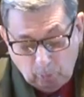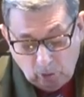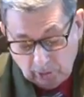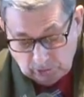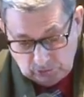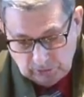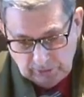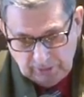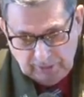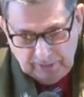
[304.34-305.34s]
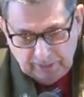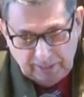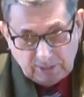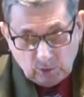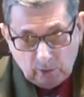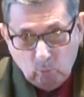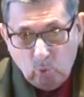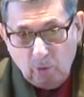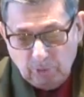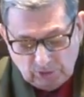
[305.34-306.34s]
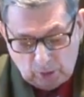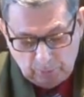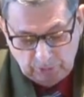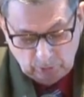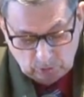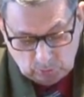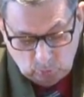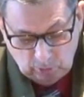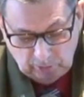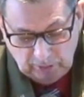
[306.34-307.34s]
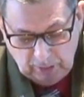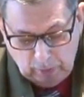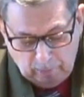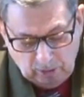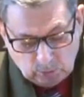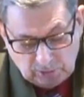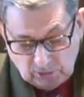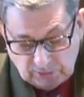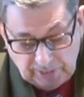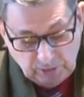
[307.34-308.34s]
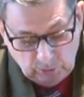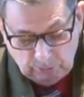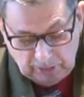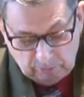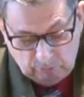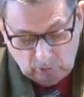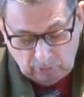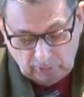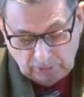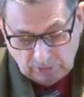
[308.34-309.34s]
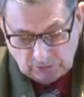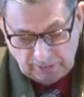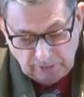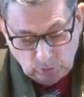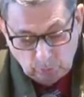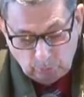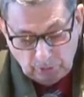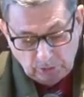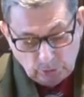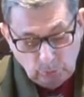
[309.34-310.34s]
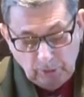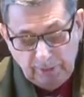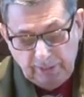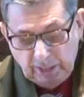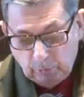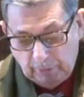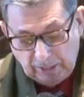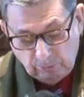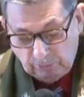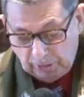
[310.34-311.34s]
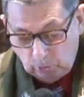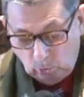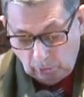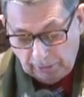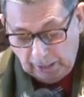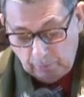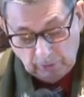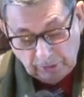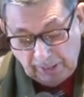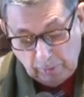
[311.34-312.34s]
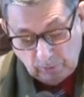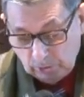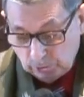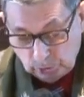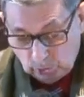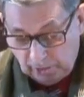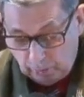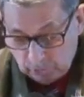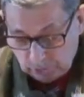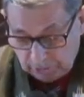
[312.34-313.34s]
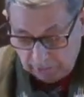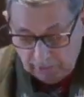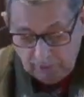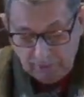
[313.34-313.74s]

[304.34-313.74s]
hearts, and that's going to warm us up in here this morning. So I just thank you for that, Father. I just thank you and praise you and magnify your holy name in the name of Yeshua HaMashiach.